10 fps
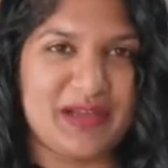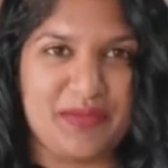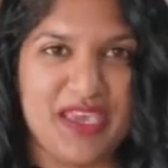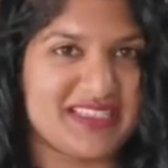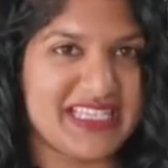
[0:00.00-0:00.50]

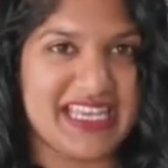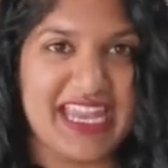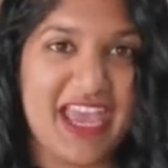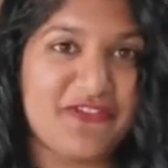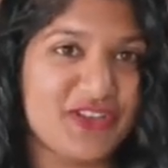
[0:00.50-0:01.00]
amazing
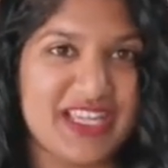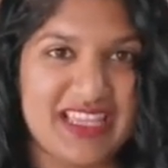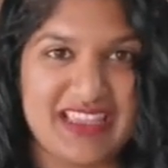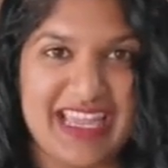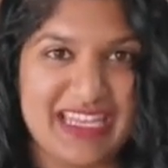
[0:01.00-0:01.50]
in
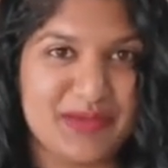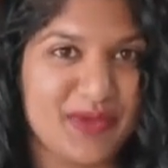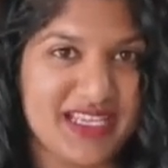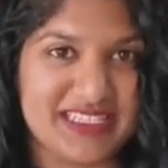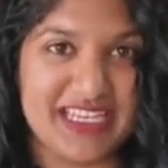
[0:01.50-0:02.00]
everything that He
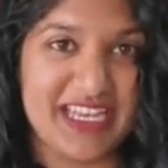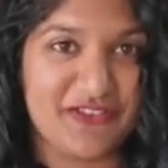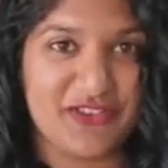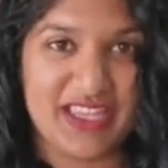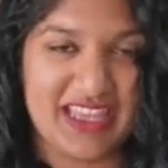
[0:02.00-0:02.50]
makes and in
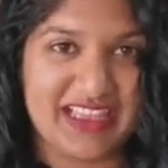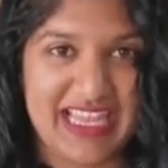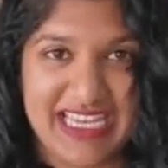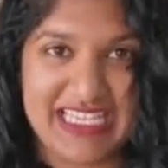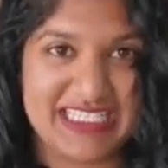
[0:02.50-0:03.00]
everything
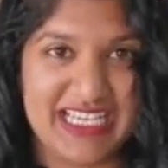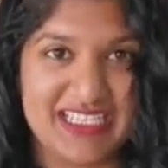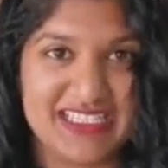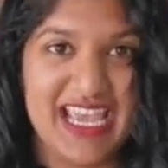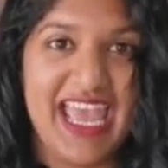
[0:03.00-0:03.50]
that He
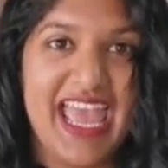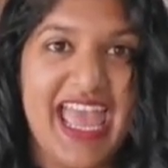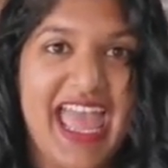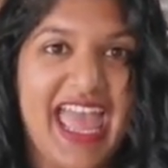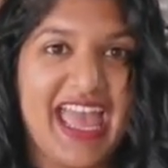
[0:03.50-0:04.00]
does,
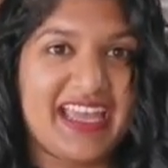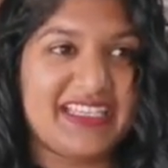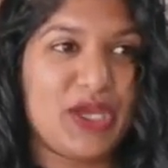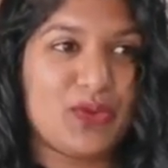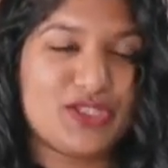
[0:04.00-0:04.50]

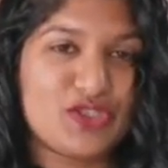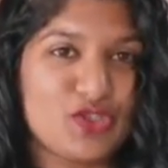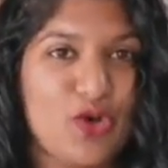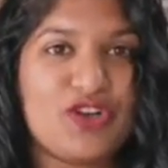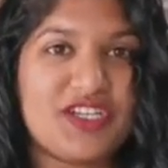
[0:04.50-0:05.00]
and He was
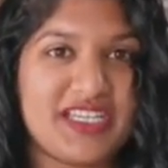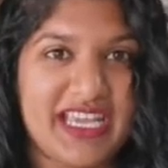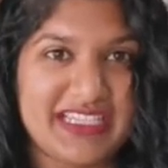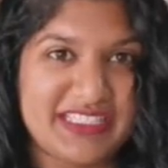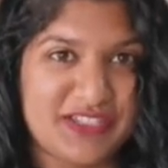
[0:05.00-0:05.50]
so
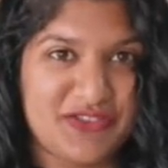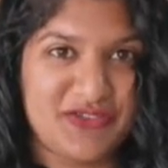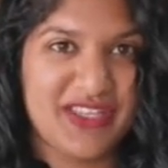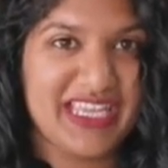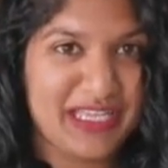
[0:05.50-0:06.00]
creative
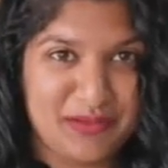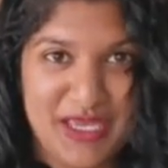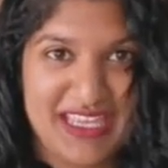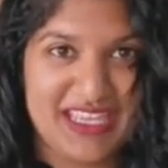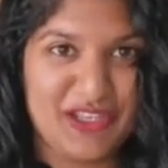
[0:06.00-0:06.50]
in
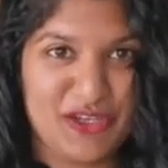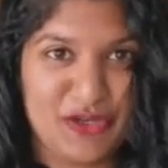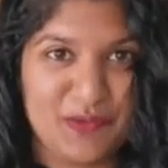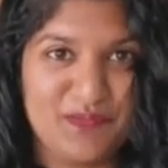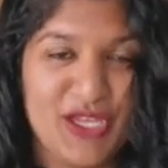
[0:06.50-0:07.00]
making
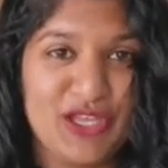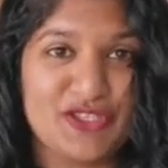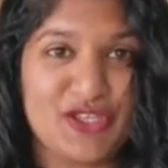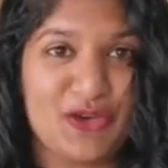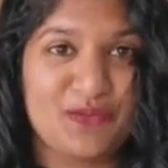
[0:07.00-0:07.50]
you.
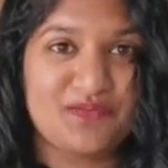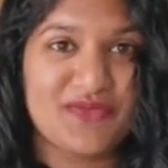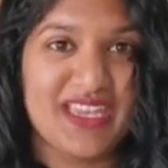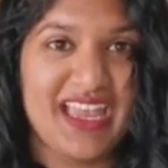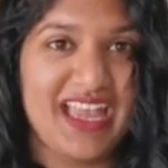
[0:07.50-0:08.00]
So
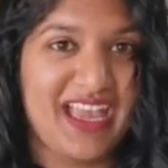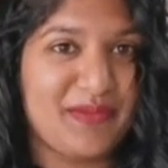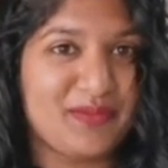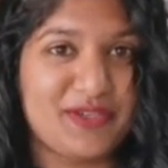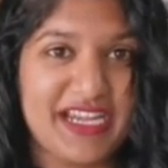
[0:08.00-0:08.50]

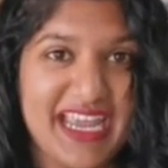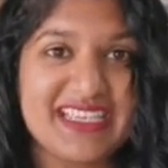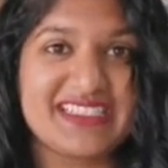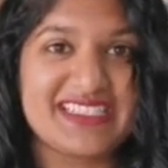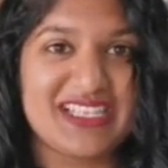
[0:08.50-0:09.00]

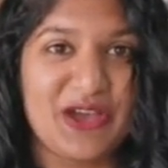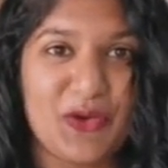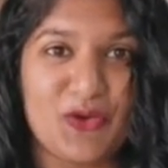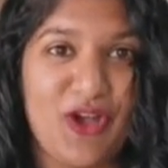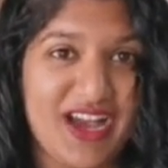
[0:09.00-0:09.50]
embrace
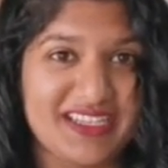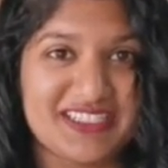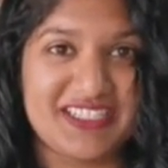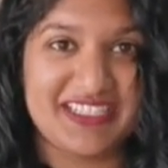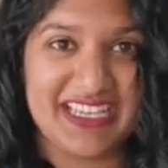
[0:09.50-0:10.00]
who God
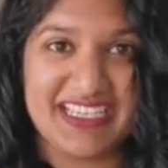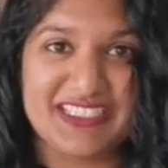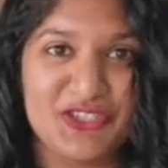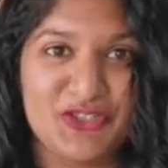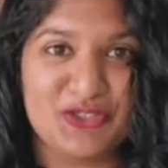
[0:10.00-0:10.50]
has
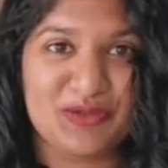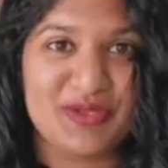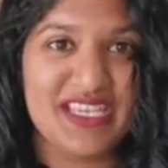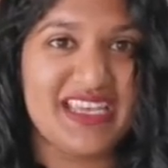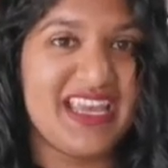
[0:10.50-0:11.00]
created you to
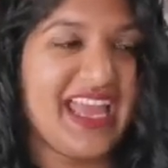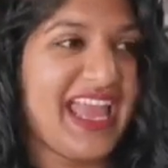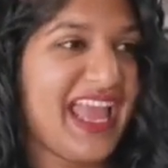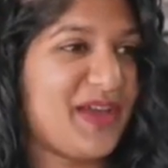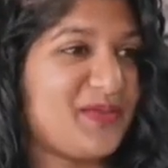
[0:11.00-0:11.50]
be,
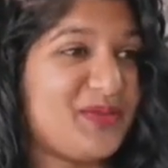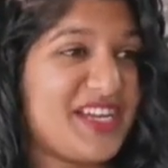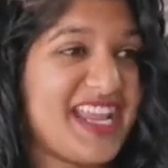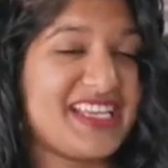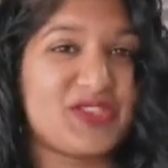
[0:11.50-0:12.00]

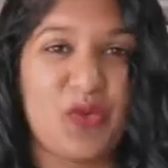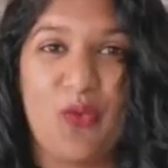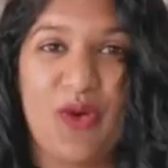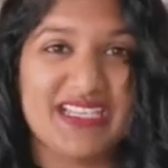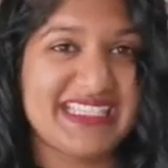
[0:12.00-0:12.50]
embrace
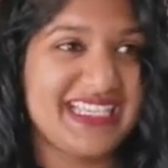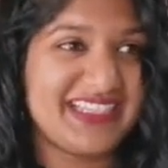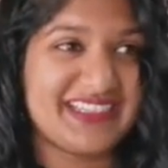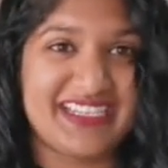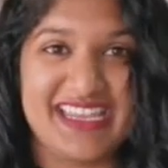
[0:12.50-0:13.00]
what He
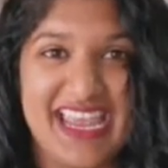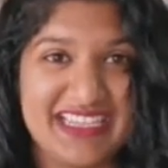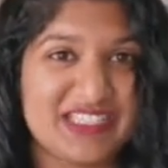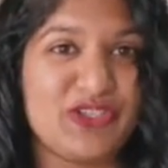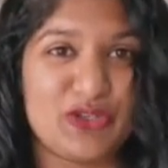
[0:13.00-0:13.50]

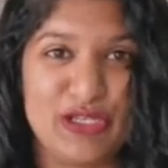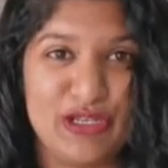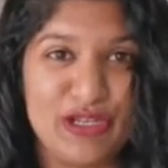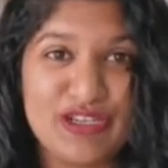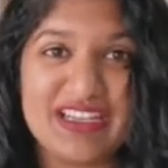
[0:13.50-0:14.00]
created you to
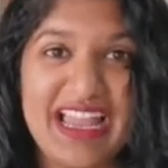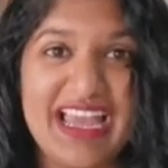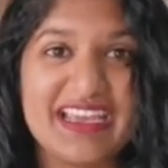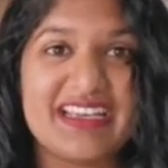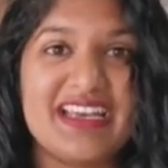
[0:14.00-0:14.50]
look
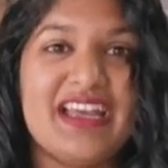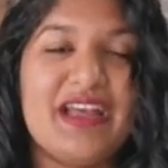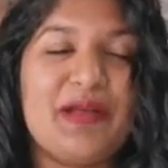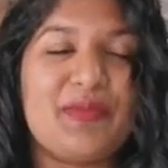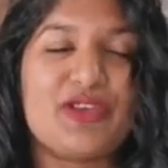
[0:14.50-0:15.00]
like,
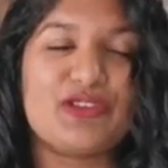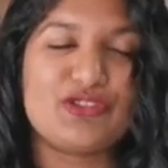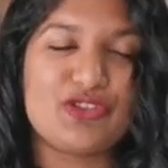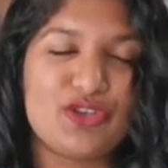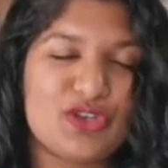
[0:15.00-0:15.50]

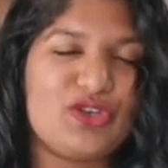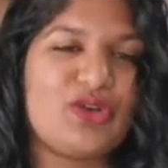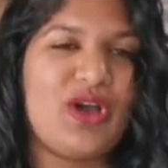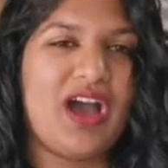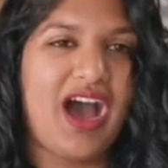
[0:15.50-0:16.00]
because
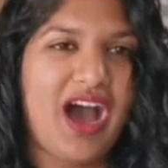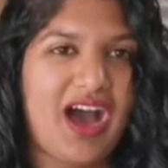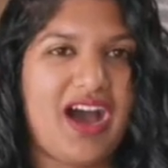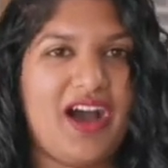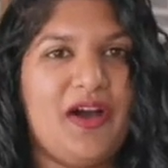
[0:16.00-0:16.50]
you
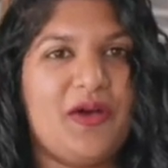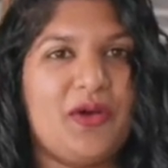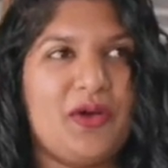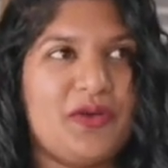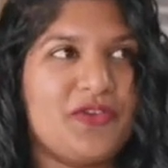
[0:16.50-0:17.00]
are
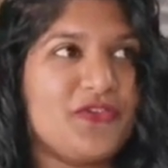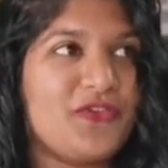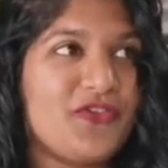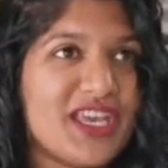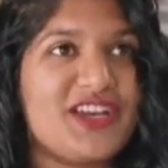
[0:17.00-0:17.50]

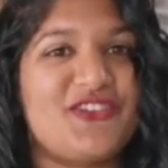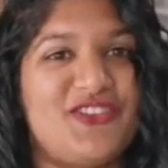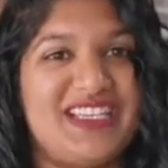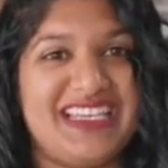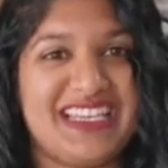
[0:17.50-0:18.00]

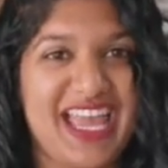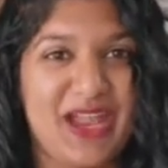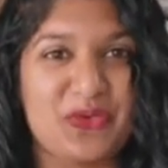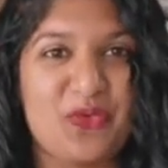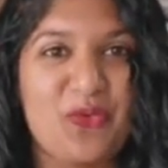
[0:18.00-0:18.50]
fearfully
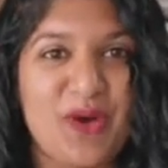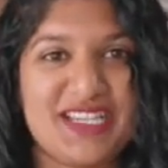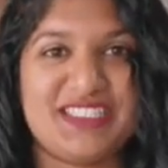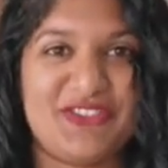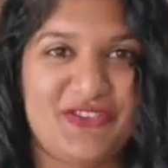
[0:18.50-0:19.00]
and
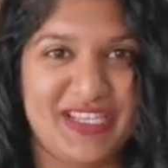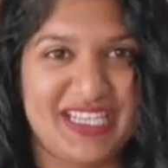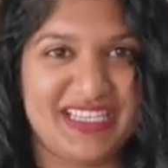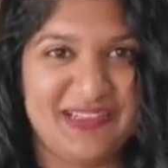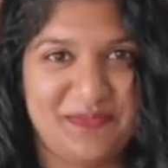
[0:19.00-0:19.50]

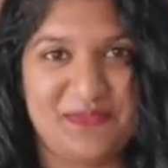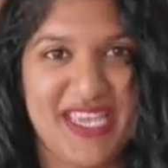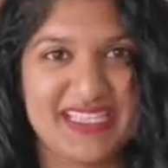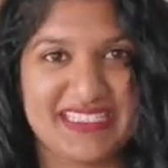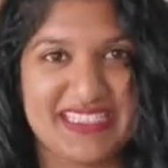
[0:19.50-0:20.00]
wonderfully
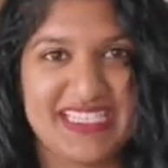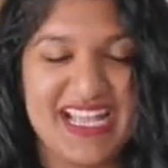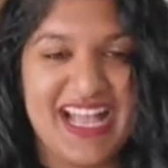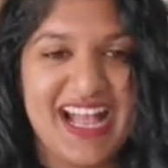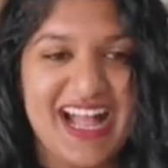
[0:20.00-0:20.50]
made.
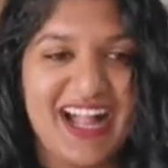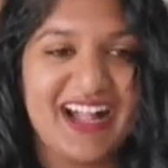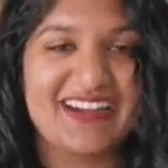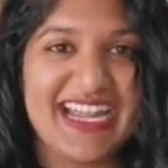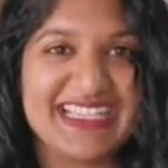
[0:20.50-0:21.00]

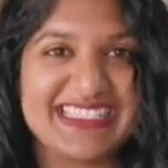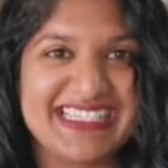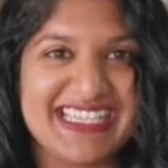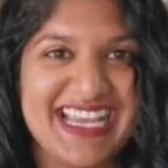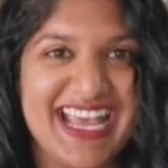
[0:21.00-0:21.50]

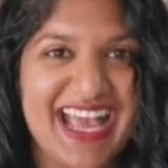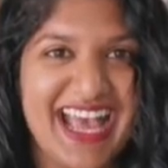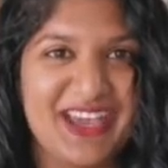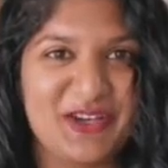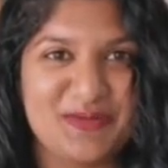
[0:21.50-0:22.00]
Alright,
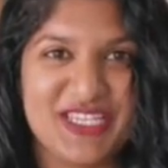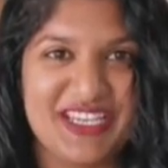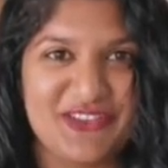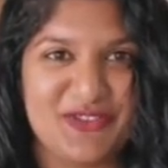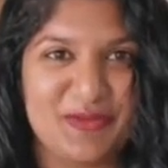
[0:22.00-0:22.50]
I hope to
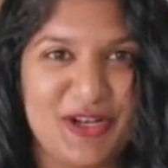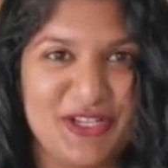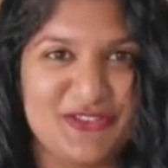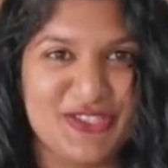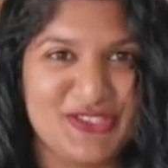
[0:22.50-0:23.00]
hear from all
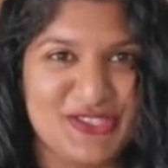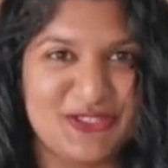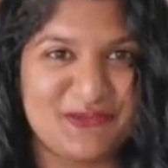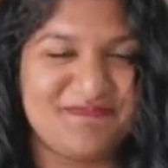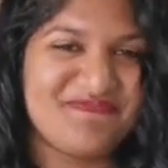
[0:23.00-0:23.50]
of you soon.